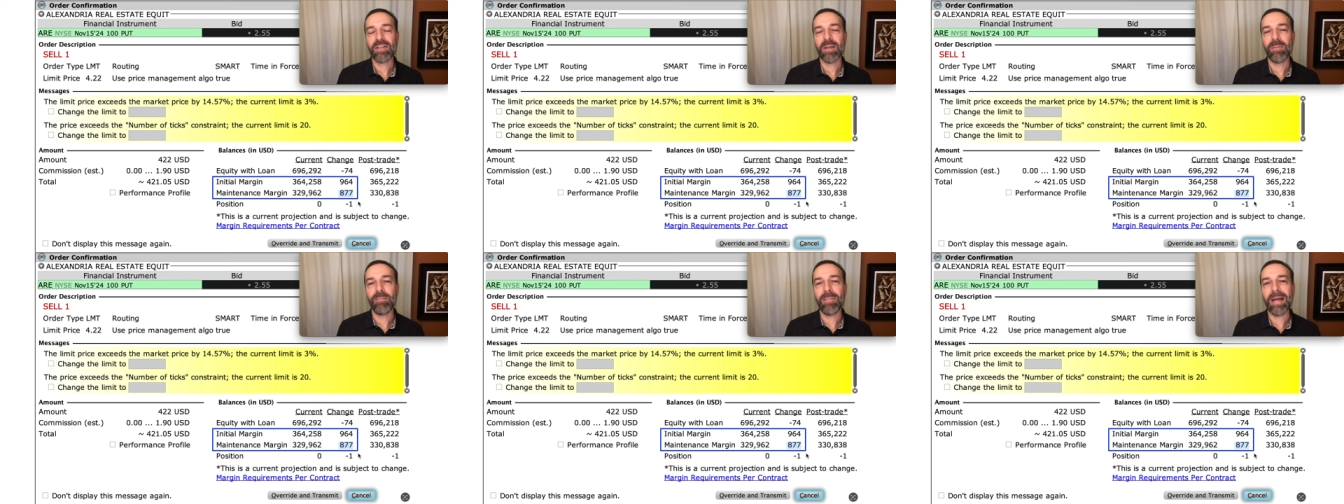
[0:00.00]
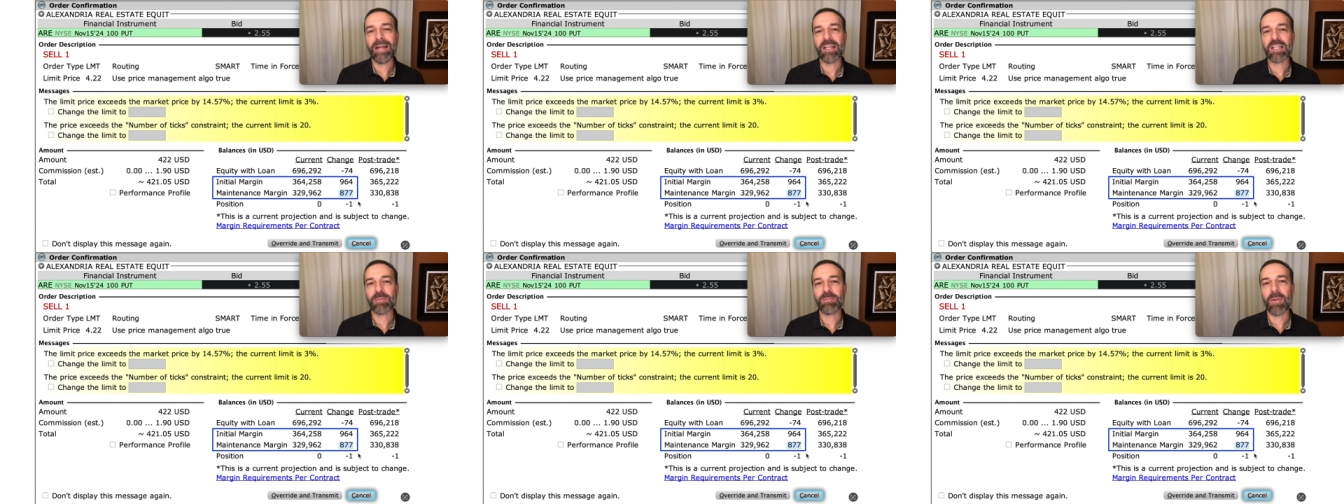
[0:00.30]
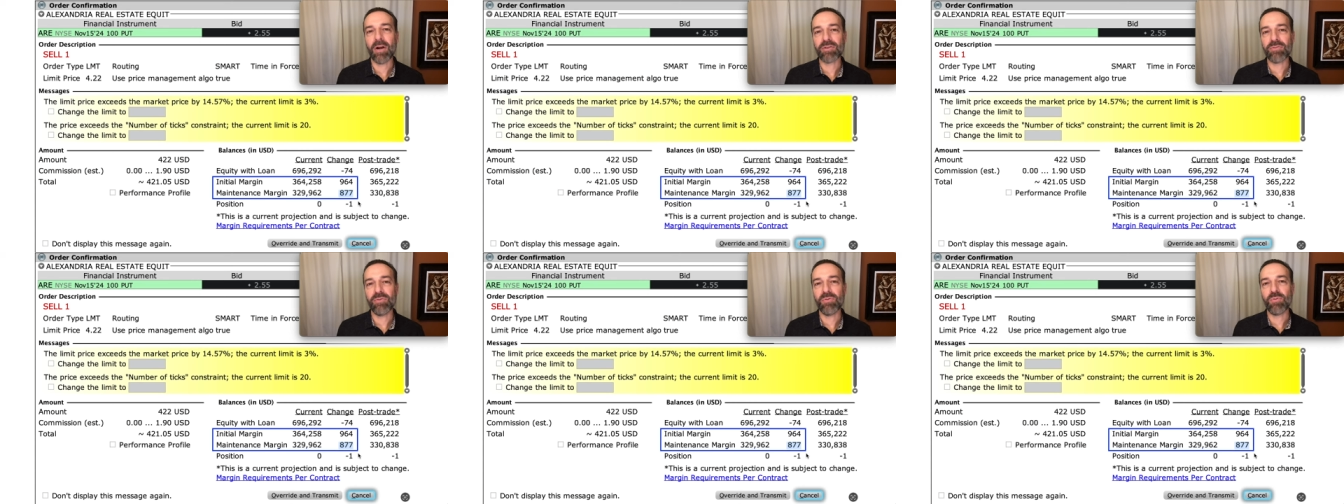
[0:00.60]
the maintenance
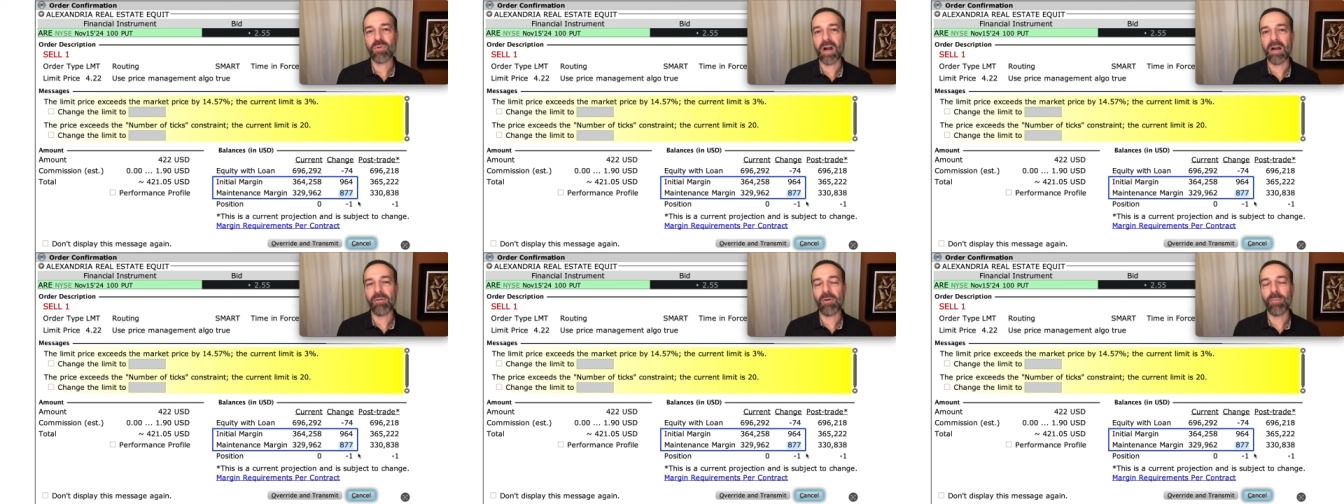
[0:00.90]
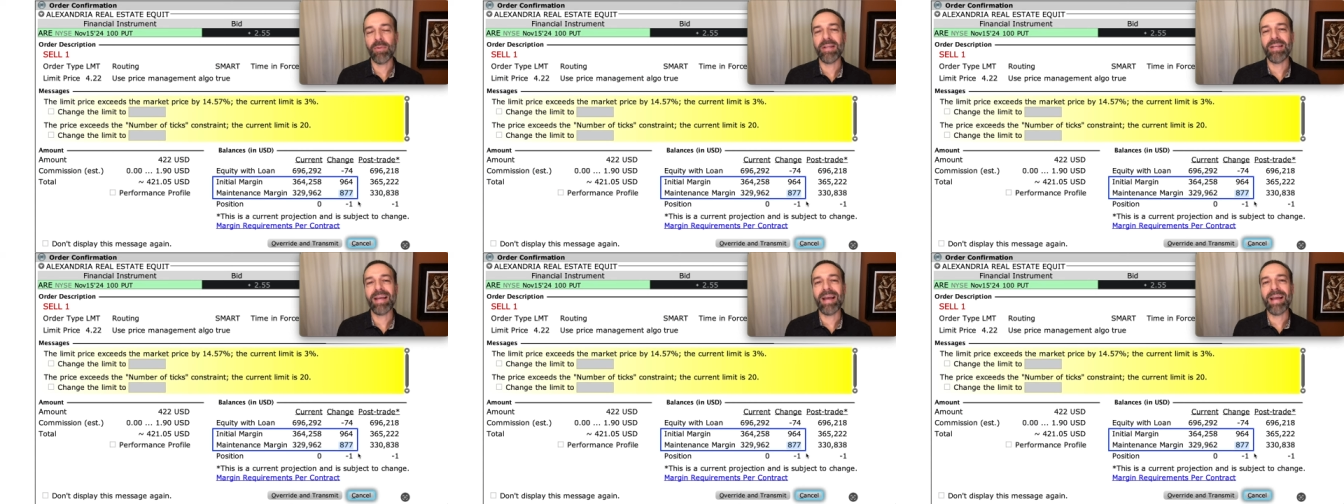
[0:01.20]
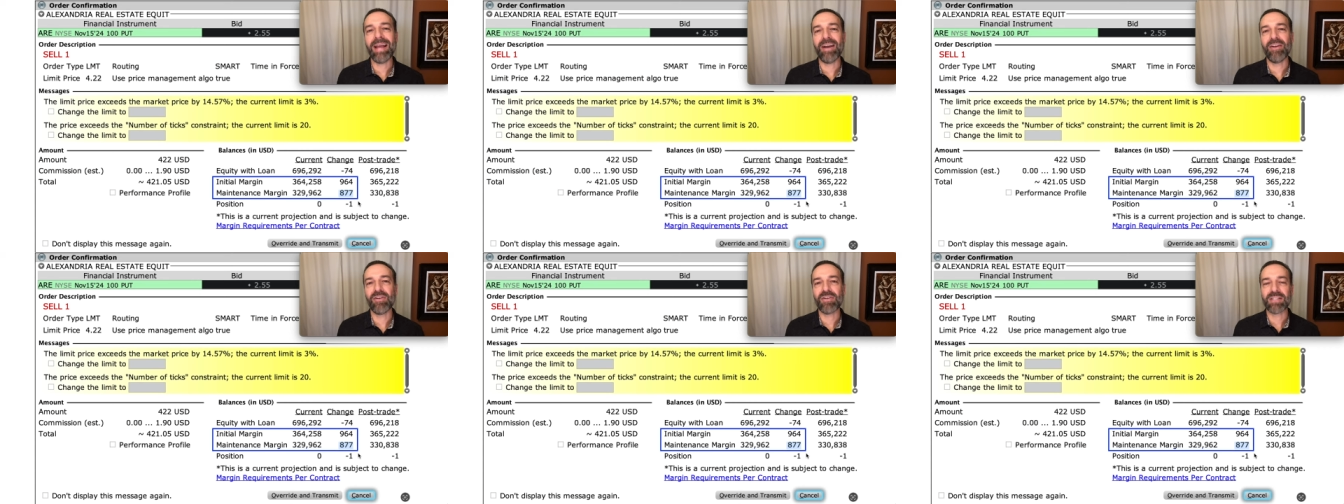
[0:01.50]
margin requirement will be
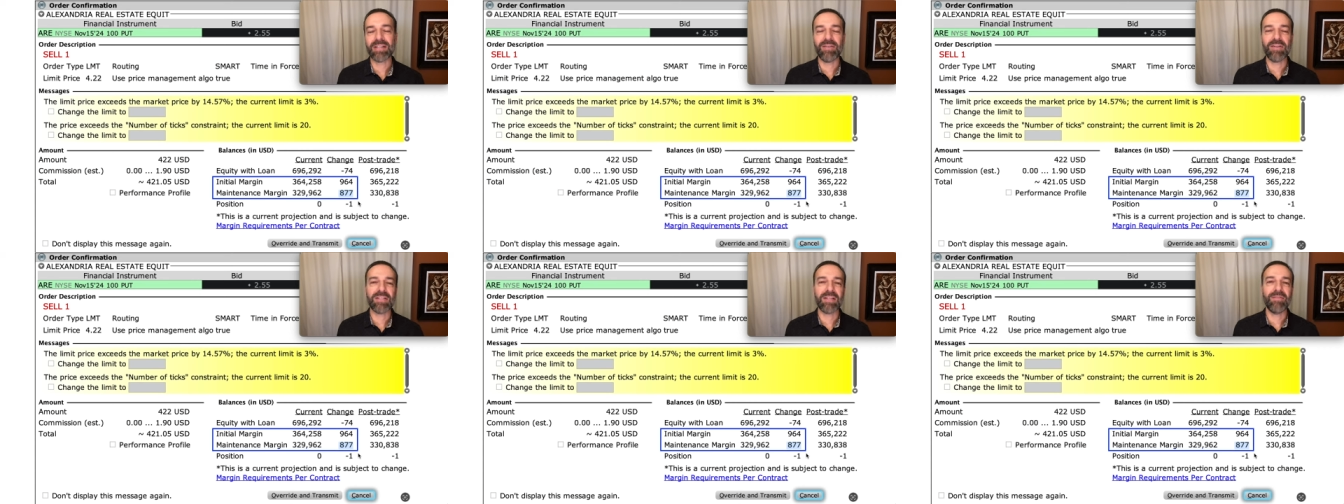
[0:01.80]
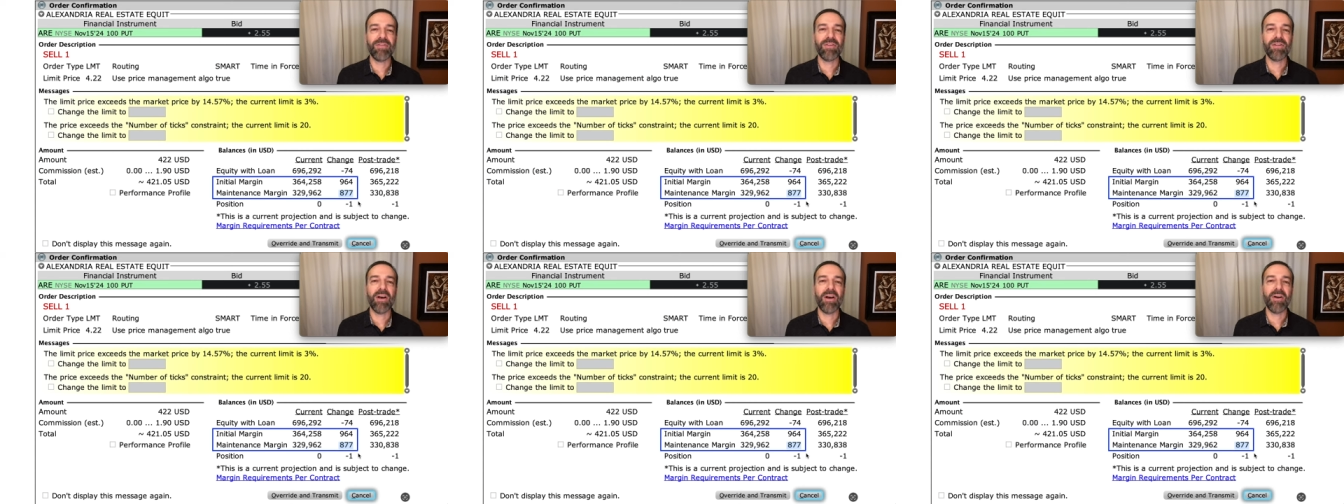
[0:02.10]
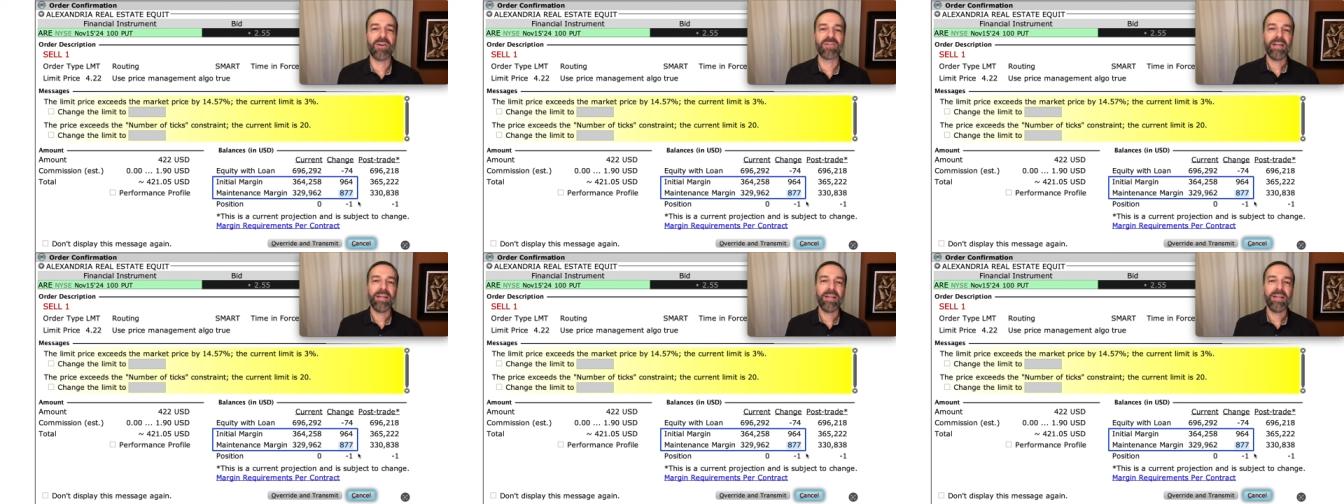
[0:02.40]
$877